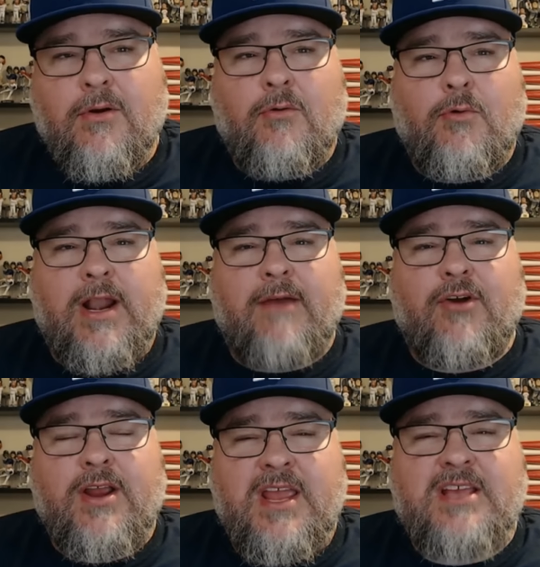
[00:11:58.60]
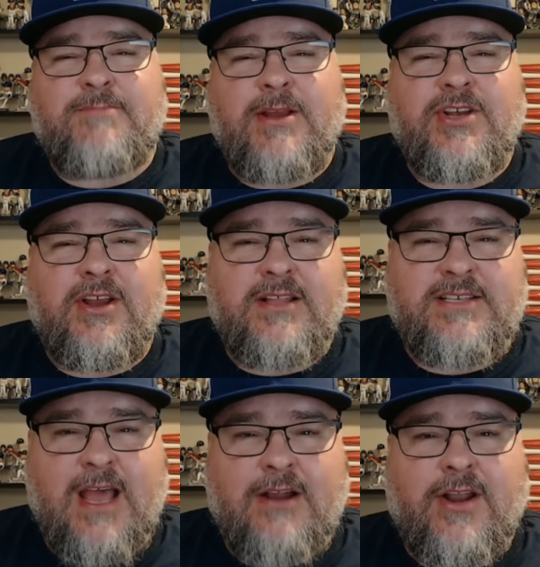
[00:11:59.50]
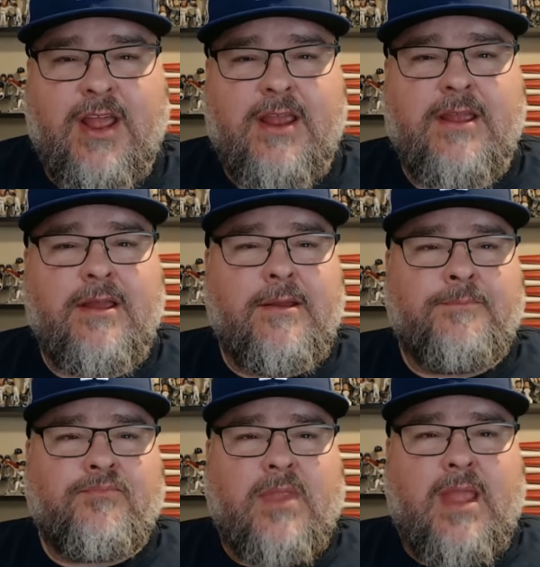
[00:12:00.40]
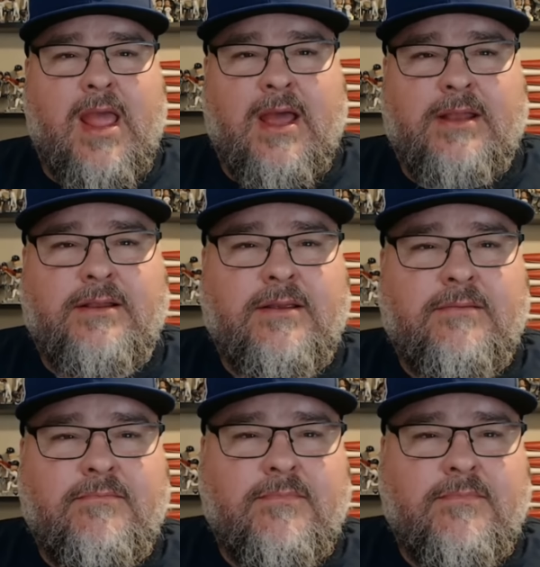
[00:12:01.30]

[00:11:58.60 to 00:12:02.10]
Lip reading: whatever. He is pitching on Saturday, and